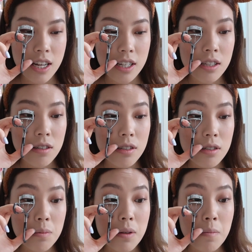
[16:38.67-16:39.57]
Like, you know
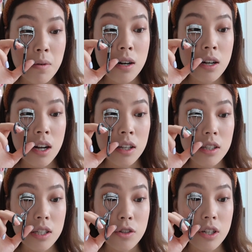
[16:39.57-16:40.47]
those people on
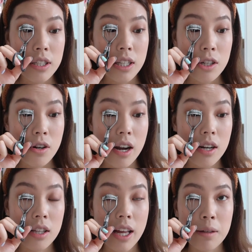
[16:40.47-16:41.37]
the streets that try
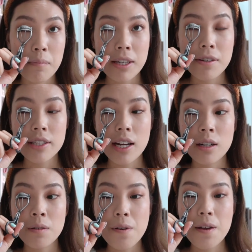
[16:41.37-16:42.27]
to like make you
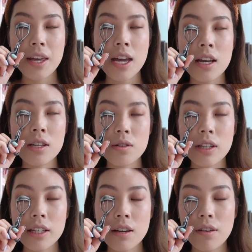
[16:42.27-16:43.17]
sign up for things or
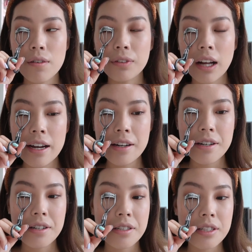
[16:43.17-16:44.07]
like give you
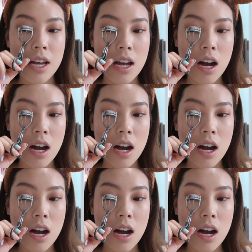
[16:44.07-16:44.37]
flyers?